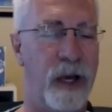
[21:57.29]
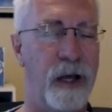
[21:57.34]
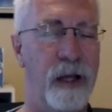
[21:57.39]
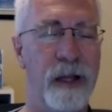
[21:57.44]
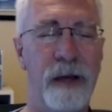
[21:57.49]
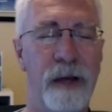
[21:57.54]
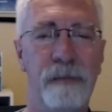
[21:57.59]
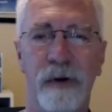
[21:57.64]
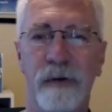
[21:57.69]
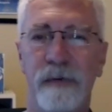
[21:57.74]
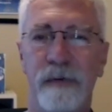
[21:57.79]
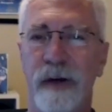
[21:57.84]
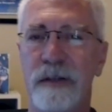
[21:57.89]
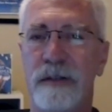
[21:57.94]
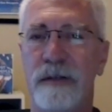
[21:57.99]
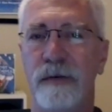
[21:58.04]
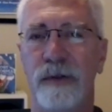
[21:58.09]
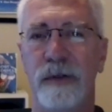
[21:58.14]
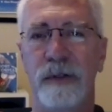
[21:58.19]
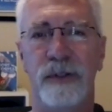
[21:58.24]
the LA Book
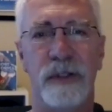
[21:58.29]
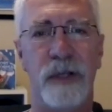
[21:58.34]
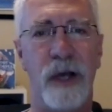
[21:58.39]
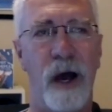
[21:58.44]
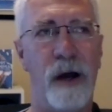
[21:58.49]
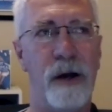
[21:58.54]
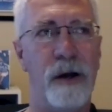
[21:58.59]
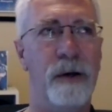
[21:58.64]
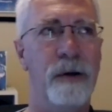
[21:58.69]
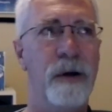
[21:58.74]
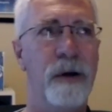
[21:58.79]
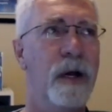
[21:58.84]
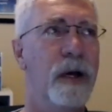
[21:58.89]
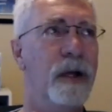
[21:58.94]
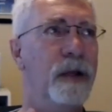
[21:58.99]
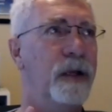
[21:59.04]
Festival, Chicago,